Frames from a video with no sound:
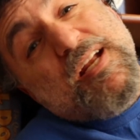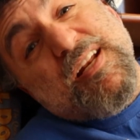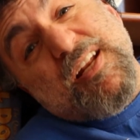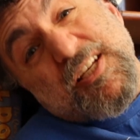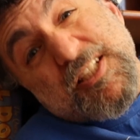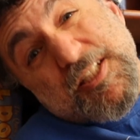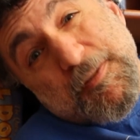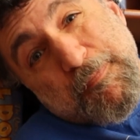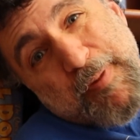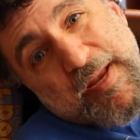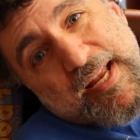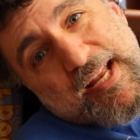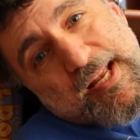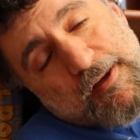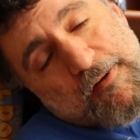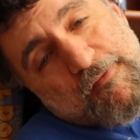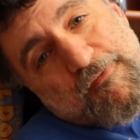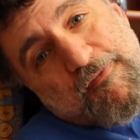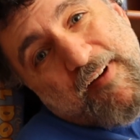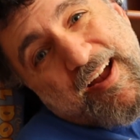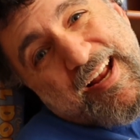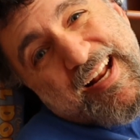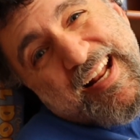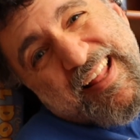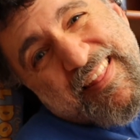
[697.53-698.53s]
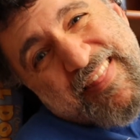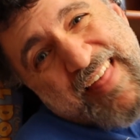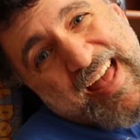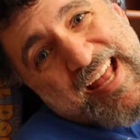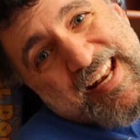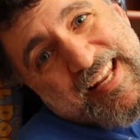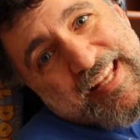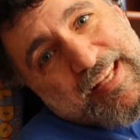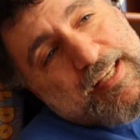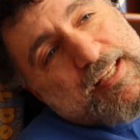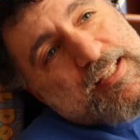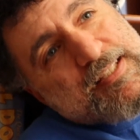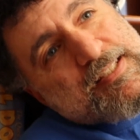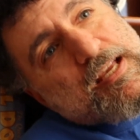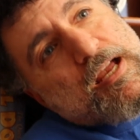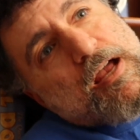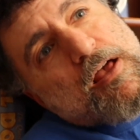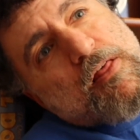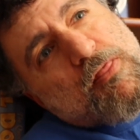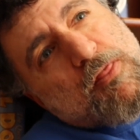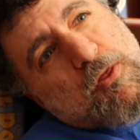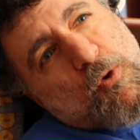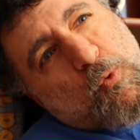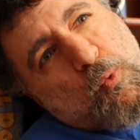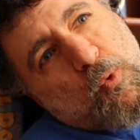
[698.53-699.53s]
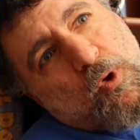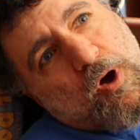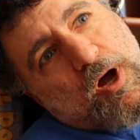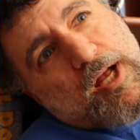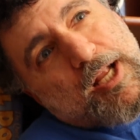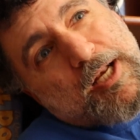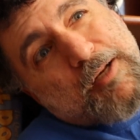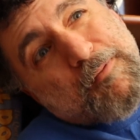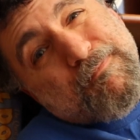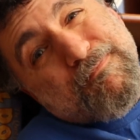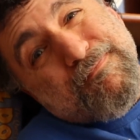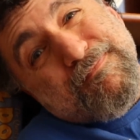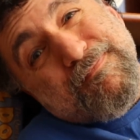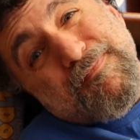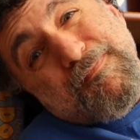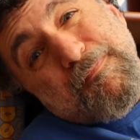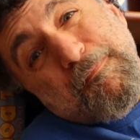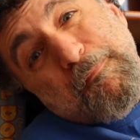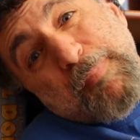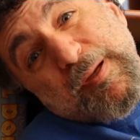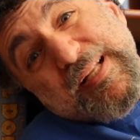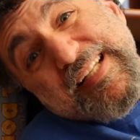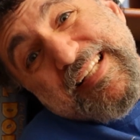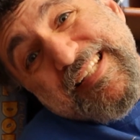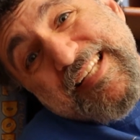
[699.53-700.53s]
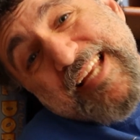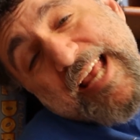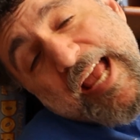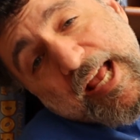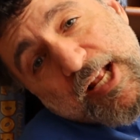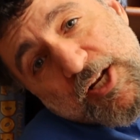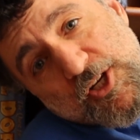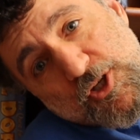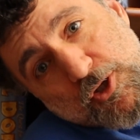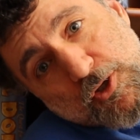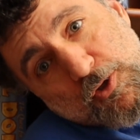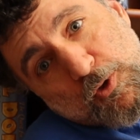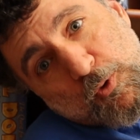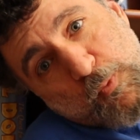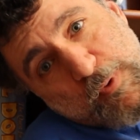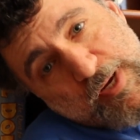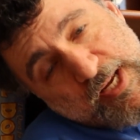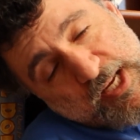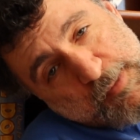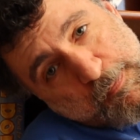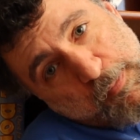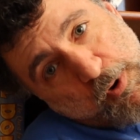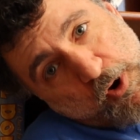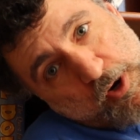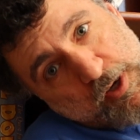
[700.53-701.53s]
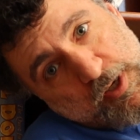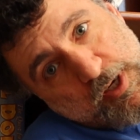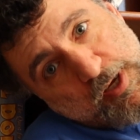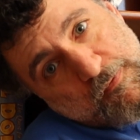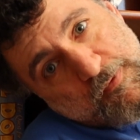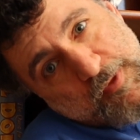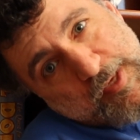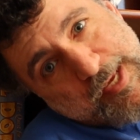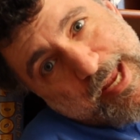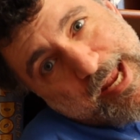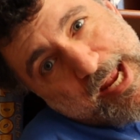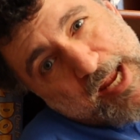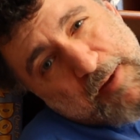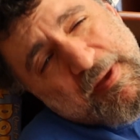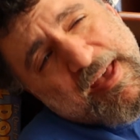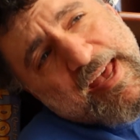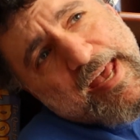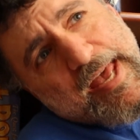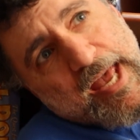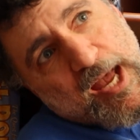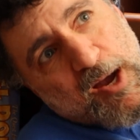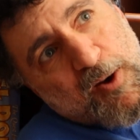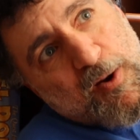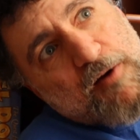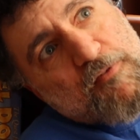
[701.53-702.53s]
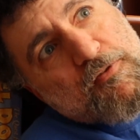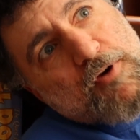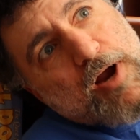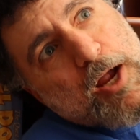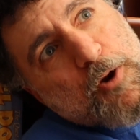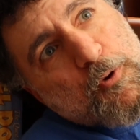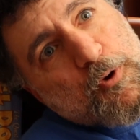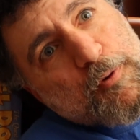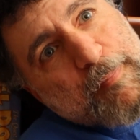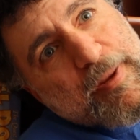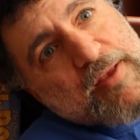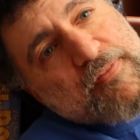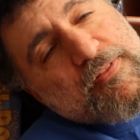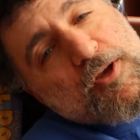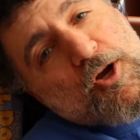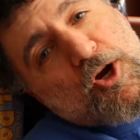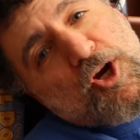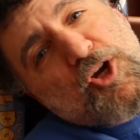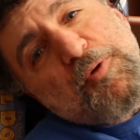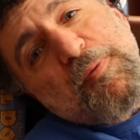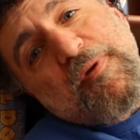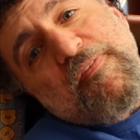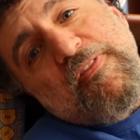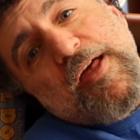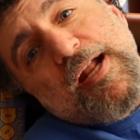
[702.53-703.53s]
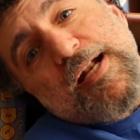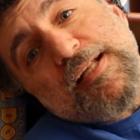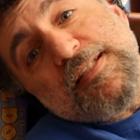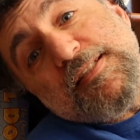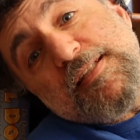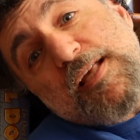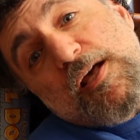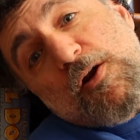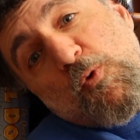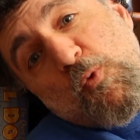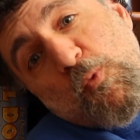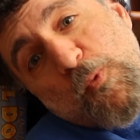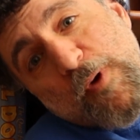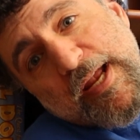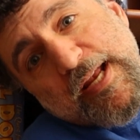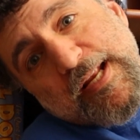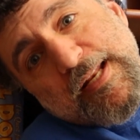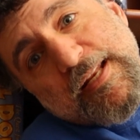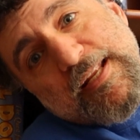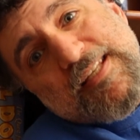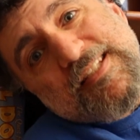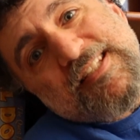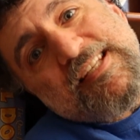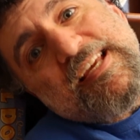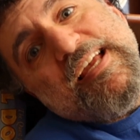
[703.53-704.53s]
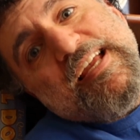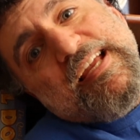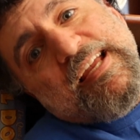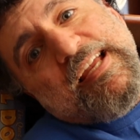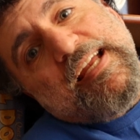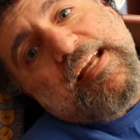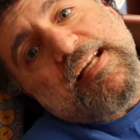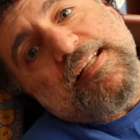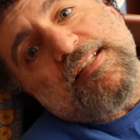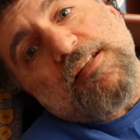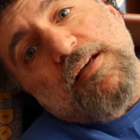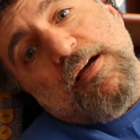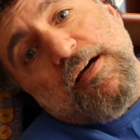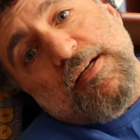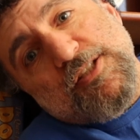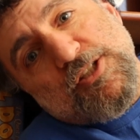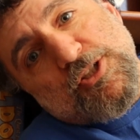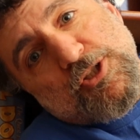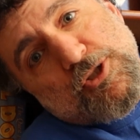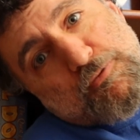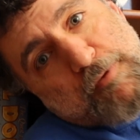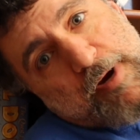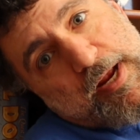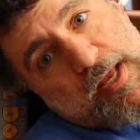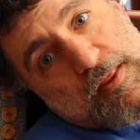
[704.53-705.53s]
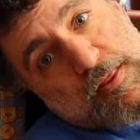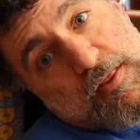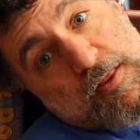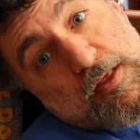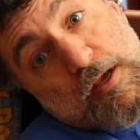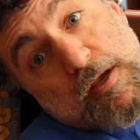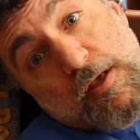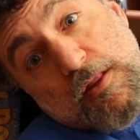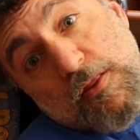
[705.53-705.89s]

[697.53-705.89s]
Now, speaking of fighting, that is the one potential weak part of the game. However, I would make the argument that it's not a weakness, it's a strength.